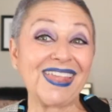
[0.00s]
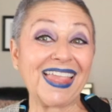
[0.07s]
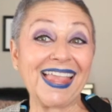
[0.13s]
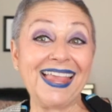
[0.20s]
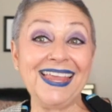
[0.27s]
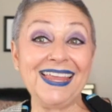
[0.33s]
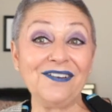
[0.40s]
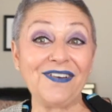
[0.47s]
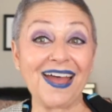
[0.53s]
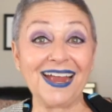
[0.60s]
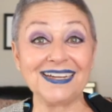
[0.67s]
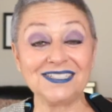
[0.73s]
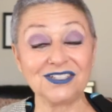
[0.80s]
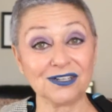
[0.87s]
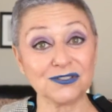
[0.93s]
if I
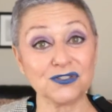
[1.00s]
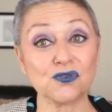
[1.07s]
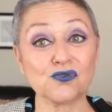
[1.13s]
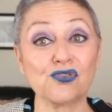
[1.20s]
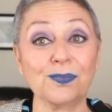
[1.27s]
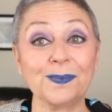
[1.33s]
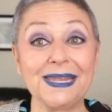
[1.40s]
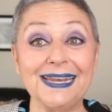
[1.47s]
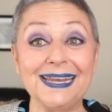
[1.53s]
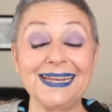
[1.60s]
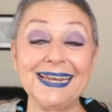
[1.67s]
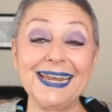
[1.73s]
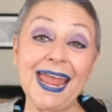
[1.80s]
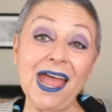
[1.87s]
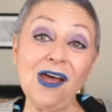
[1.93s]
start social media
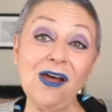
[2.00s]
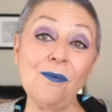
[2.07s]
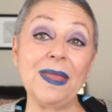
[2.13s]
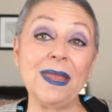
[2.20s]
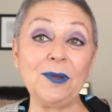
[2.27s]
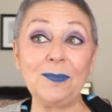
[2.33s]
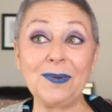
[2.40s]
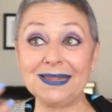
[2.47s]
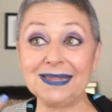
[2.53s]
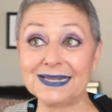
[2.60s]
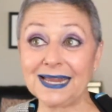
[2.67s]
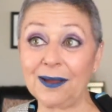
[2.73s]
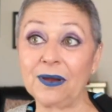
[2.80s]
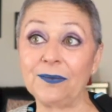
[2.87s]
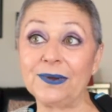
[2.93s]
now, maybe by the
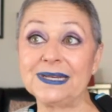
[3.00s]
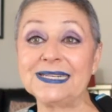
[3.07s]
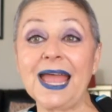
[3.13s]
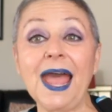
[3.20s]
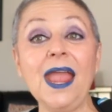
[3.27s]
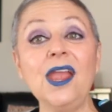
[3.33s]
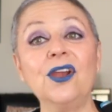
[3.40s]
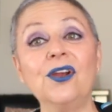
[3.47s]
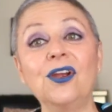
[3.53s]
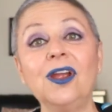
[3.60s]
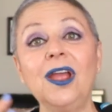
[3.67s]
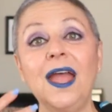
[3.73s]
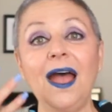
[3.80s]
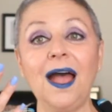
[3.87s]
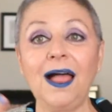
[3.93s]
time I retire,
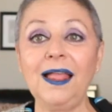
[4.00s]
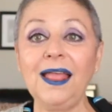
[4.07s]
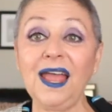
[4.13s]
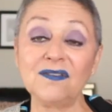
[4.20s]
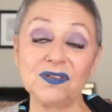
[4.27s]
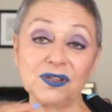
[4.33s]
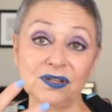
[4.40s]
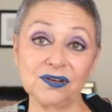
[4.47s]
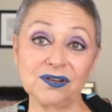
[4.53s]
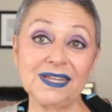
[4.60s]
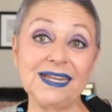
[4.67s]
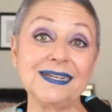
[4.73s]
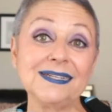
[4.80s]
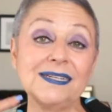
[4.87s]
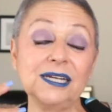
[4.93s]
I'll have a little
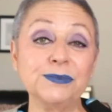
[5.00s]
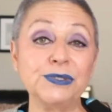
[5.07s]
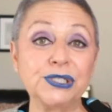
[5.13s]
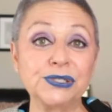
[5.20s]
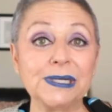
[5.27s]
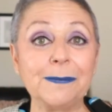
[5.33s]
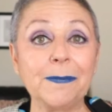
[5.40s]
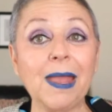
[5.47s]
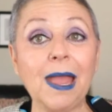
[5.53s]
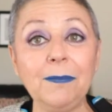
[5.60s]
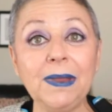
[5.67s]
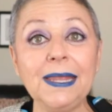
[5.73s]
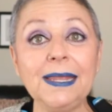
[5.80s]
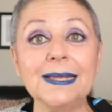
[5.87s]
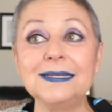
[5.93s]
income stream
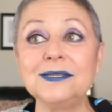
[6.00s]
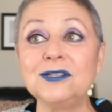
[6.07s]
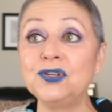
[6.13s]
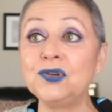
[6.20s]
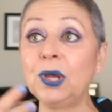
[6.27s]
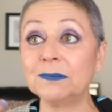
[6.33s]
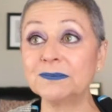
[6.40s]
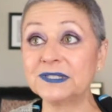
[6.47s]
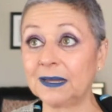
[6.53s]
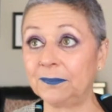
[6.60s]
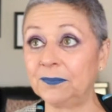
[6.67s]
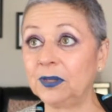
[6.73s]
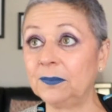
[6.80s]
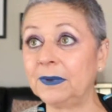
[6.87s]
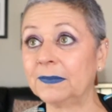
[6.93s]
coming in to help
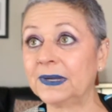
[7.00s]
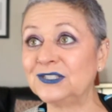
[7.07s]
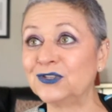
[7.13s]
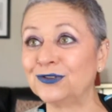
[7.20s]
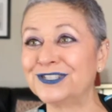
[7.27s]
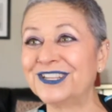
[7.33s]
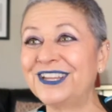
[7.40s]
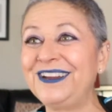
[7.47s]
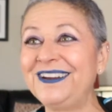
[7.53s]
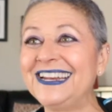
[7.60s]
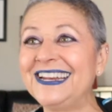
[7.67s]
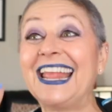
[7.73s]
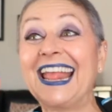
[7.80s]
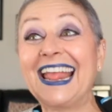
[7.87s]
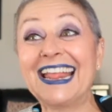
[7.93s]
supplement my Social
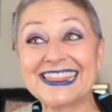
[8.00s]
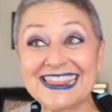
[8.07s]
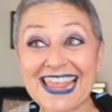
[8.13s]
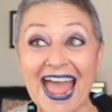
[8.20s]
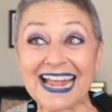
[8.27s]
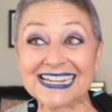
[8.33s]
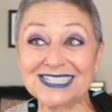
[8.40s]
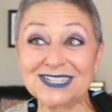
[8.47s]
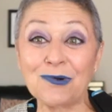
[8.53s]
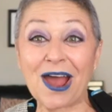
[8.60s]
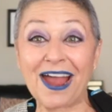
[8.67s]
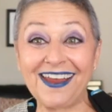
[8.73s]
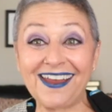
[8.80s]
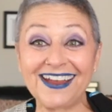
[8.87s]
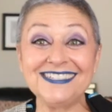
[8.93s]
Security. That's
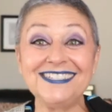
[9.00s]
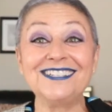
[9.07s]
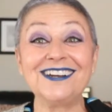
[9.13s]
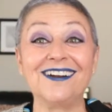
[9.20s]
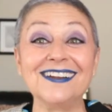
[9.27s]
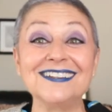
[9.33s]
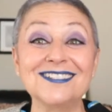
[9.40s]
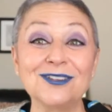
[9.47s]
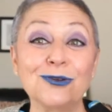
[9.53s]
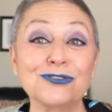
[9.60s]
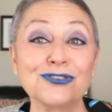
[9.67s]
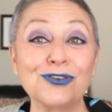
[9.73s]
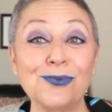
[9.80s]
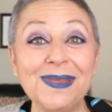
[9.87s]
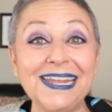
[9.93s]
why I started
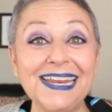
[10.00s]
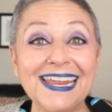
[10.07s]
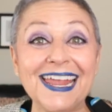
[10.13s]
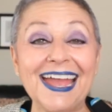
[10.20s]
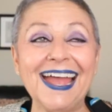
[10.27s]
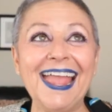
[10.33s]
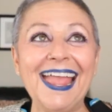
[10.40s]
social media.